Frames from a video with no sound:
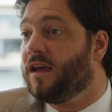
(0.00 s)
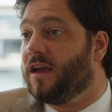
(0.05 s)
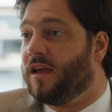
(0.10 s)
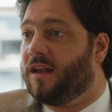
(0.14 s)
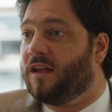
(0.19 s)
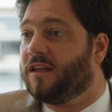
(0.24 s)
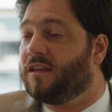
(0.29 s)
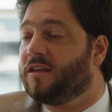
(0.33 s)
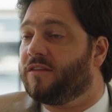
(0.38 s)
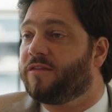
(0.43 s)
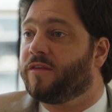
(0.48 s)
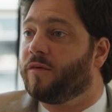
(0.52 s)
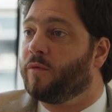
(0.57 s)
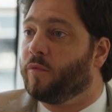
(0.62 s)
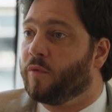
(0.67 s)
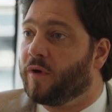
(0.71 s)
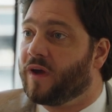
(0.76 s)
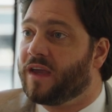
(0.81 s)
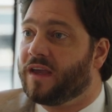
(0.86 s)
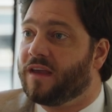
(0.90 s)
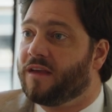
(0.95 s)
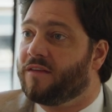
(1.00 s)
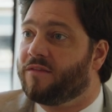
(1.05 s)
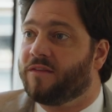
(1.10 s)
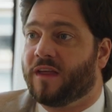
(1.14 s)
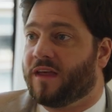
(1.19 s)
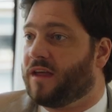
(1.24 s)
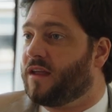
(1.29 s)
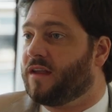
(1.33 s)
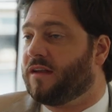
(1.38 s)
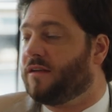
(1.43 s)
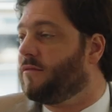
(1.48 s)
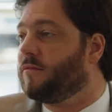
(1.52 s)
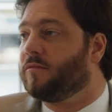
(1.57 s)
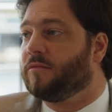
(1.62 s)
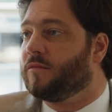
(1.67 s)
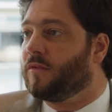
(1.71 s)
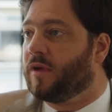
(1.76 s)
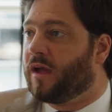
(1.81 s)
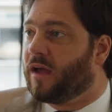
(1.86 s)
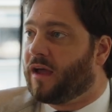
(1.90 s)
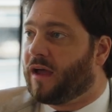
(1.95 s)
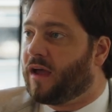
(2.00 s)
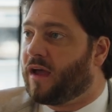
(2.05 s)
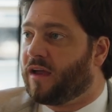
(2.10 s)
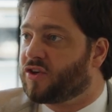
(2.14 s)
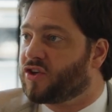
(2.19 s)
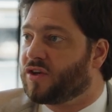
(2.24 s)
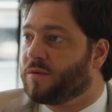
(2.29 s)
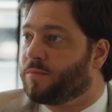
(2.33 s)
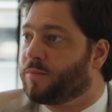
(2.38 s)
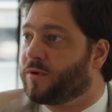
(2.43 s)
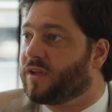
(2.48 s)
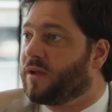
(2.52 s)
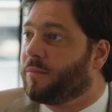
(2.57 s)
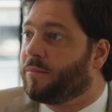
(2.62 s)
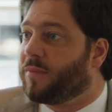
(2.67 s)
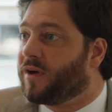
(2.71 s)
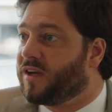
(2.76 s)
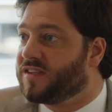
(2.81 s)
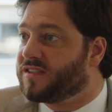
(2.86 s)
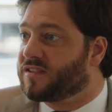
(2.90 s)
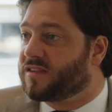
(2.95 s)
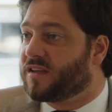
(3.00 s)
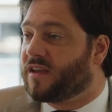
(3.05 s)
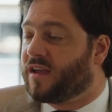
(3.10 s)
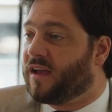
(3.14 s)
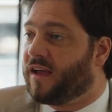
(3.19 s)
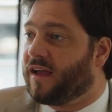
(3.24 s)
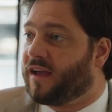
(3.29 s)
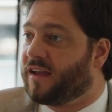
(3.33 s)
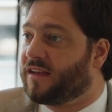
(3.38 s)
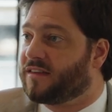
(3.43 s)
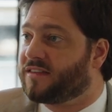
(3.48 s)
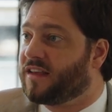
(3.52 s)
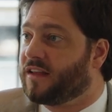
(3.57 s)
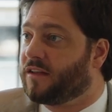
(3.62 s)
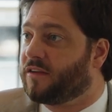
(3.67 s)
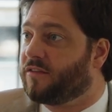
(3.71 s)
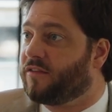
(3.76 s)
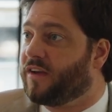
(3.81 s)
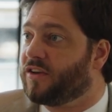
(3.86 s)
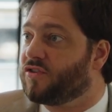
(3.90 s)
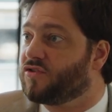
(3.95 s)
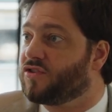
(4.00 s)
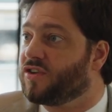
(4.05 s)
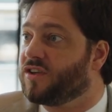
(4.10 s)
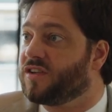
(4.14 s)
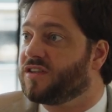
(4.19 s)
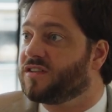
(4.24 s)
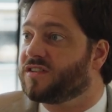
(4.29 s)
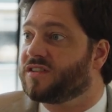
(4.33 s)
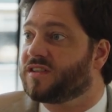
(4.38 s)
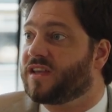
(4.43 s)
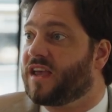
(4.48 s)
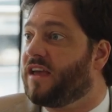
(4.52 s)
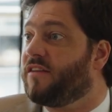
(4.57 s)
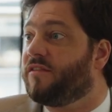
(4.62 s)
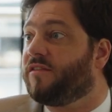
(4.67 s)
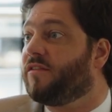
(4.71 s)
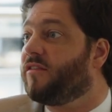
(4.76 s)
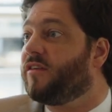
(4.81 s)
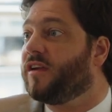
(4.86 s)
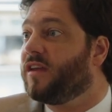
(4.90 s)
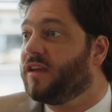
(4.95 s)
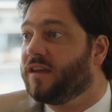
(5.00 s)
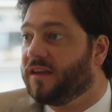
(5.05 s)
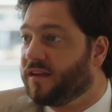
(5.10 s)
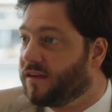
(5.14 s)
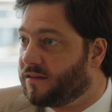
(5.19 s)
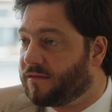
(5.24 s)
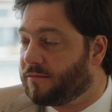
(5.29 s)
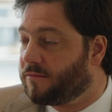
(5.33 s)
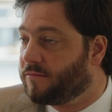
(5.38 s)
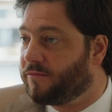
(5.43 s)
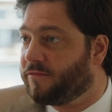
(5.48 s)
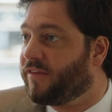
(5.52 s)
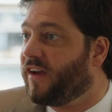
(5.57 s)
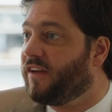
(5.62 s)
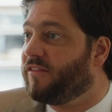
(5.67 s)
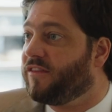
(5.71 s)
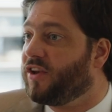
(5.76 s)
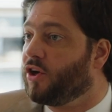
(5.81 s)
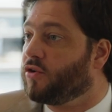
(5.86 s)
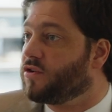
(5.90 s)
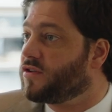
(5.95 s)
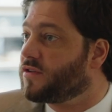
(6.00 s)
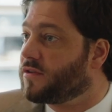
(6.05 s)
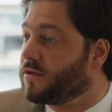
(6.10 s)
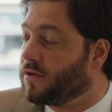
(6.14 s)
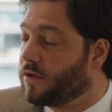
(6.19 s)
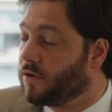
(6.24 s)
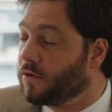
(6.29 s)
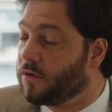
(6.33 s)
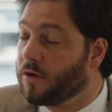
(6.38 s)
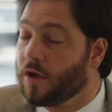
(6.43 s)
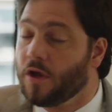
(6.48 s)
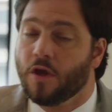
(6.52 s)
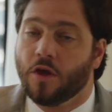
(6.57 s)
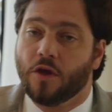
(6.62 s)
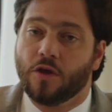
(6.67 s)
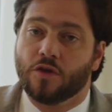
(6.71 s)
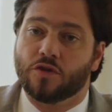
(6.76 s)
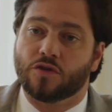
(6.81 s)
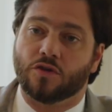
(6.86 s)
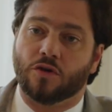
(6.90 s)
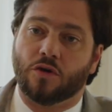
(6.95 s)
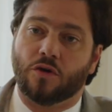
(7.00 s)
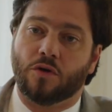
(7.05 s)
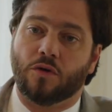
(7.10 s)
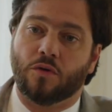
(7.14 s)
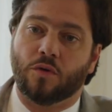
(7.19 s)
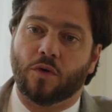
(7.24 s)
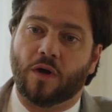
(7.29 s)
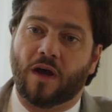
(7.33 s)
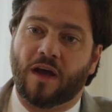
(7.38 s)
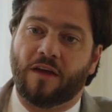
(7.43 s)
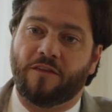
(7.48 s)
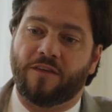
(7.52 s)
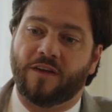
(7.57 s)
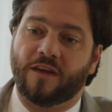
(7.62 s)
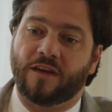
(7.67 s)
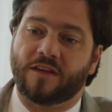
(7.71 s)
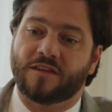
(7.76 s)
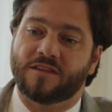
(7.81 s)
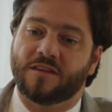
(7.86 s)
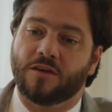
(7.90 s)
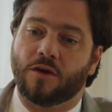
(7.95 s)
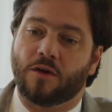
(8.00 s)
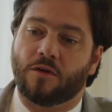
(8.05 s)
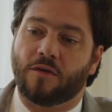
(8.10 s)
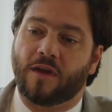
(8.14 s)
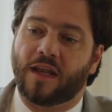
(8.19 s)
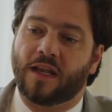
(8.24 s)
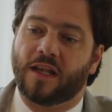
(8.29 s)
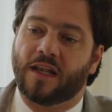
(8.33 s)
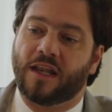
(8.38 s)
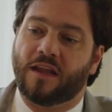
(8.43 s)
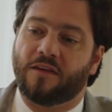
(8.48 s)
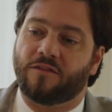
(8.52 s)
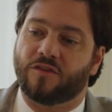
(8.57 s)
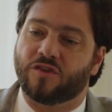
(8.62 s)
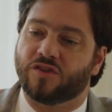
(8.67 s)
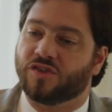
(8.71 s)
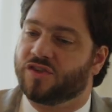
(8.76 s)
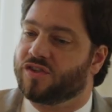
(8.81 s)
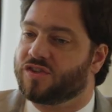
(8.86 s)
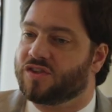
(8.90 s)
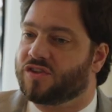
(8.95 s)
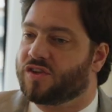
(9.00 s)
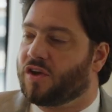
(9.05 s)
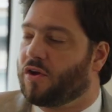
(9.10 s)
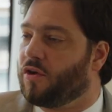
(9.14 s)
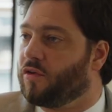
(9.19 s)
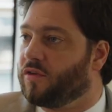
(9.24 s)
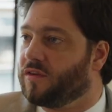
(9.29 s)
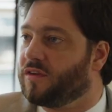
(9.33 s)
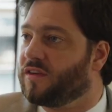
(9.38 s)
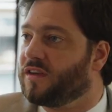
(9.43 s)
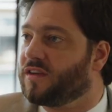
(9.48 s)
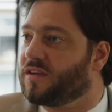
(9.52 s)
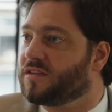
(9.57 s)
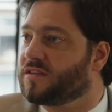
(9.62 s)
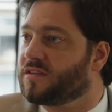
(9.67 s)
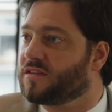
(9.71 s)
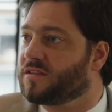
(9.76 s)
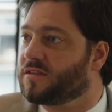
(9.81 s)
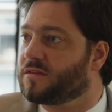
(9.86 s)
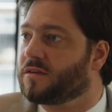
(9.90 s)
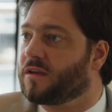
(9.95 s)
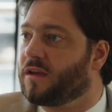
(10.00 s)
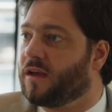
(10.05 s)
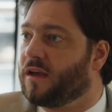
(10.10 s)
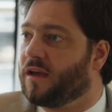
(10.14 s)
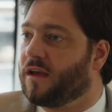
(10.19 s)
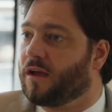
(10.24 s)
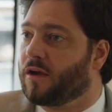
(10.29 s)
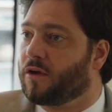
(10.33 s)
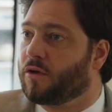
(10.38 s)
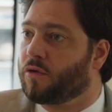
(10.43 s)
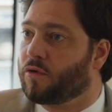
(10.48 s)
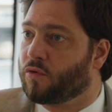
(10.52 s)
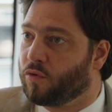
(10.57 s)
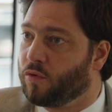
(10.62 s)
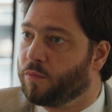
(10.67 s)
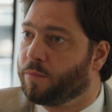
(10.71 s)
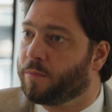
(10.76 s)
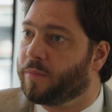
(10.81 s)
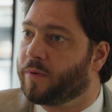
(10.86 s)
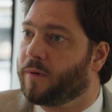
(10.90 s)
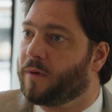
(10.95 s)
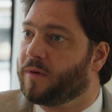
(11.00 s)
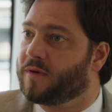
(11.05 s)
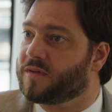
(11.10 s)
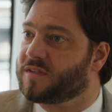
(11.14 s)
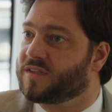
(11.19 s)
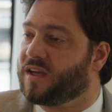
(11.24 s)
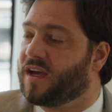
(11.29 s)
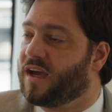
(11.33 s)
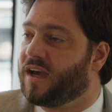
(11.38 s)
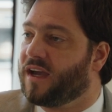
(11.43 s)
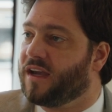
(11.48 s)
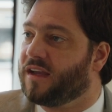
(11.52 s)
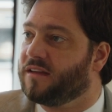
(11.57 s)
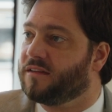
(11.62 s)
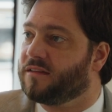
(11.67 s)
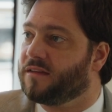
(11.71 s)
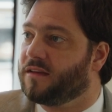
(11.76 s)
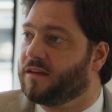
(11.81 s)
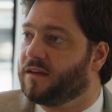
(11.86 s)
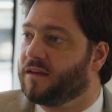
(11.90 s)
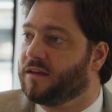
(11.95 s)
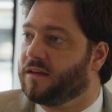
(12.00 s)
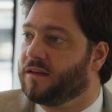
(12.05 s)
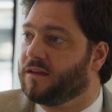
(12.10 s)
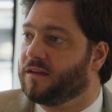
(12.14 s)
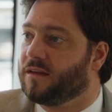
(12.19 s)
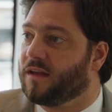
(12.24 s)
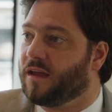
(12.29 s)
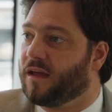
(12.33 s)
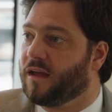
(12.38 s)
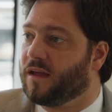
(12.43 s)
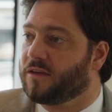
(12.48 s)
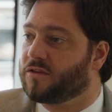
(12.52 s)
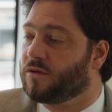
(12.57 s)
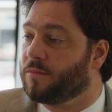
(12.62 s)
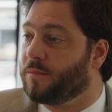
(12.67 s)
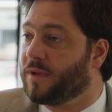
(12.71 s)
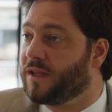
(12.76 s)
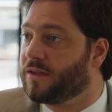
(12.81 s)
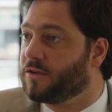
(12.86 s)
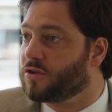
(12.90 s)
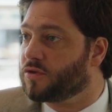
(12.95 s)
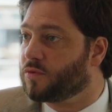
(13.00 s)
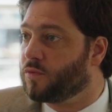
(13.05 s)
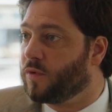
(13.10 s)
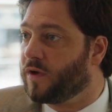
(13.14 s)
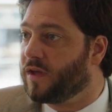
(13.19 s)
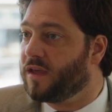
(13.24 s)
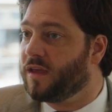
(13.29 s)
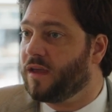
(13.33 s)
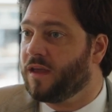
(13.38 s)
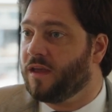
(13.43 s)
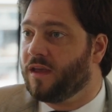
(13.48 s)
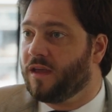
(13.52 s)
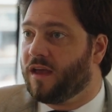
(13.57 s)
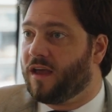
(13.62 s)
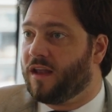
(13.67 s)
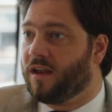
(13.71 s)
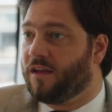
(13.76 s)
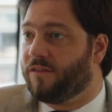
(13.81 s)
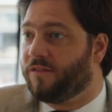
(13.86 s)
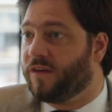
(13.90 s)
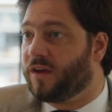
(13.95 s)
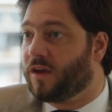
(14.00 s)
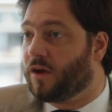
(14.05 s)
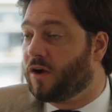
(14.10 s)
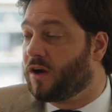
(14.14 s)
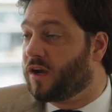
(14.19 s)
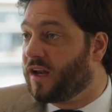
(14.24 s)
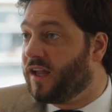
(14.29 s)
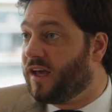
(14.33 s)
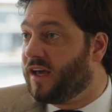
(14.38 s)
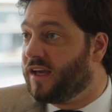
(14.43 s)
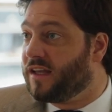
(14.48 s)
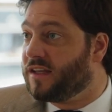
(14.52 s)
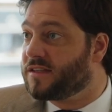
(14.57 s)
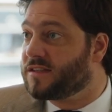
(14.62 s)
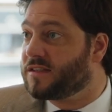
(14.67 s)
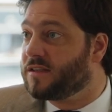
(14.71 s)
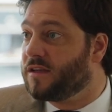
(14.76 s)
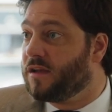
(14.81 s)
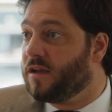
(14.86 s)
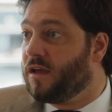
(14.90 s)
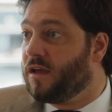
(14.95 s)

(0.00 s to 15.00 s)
in a different way than a shipper that buys a set of engines every 5 years. You know, so I think CRN leverages on this group side in a tremendous way, and I think our clients